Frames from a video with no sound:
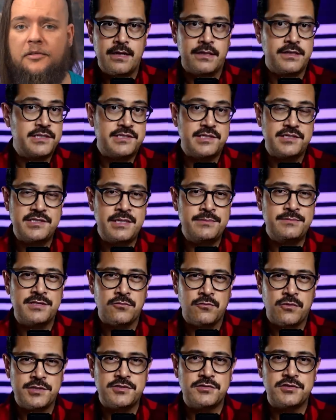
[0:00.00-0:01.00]
At least it seems
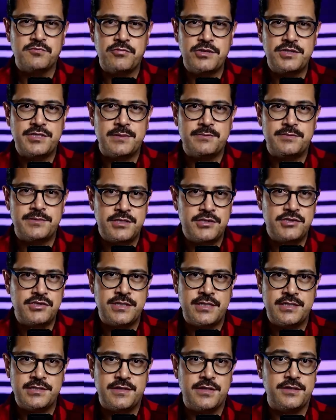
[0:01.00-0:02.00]
that Russell's
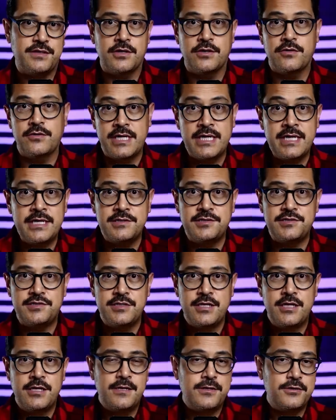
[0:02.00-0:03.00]
presupposition is that there
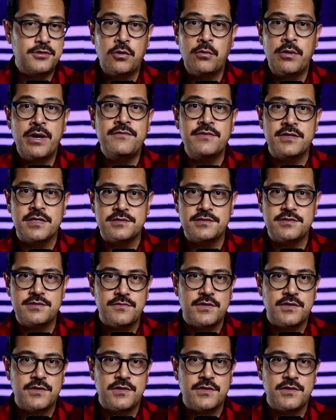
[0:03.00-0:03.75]
is no evidence,